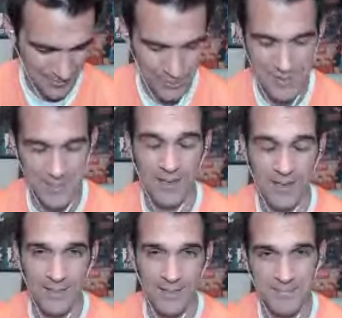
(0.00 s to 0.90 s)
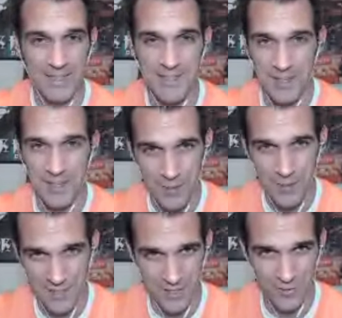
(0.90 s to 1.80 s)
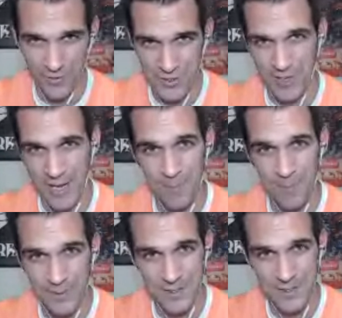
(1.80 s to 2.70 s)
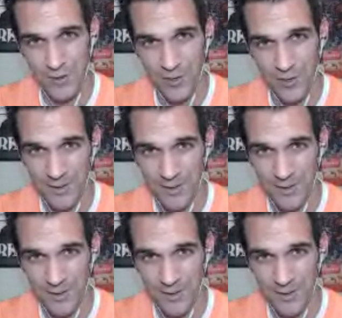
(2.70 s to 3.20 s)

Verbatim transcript: Chris Sacca is the most successful venture capitalist of our